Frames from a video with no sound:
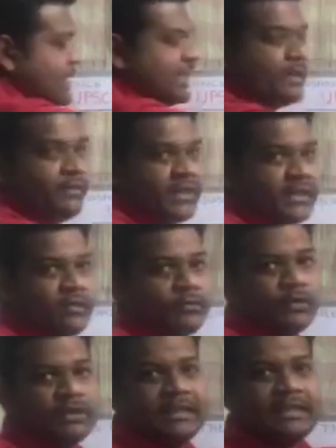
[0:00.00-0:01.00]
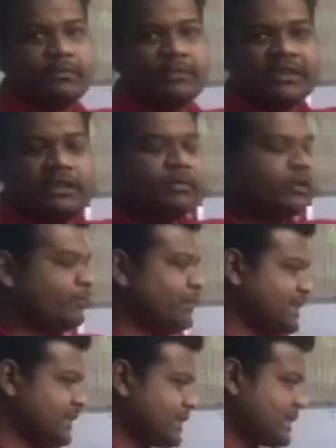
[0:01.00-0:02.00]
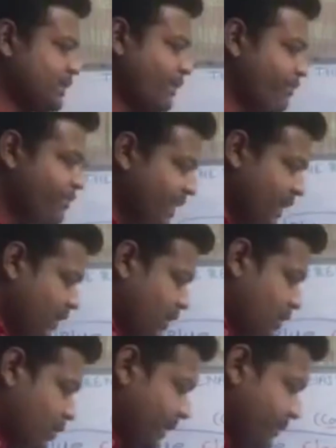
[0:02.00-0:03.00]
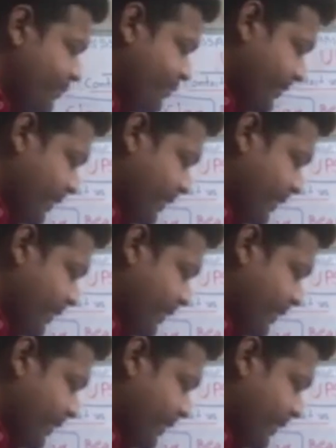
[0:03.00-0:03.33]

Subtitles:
certification for this much number of beaches. Okay.